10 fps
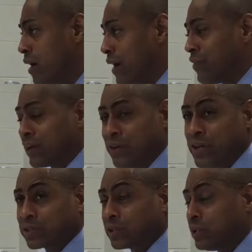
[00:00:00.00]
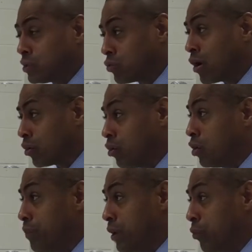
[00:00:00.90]
I think initially he struggled a
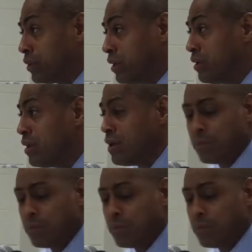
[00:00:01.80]
little bit with it,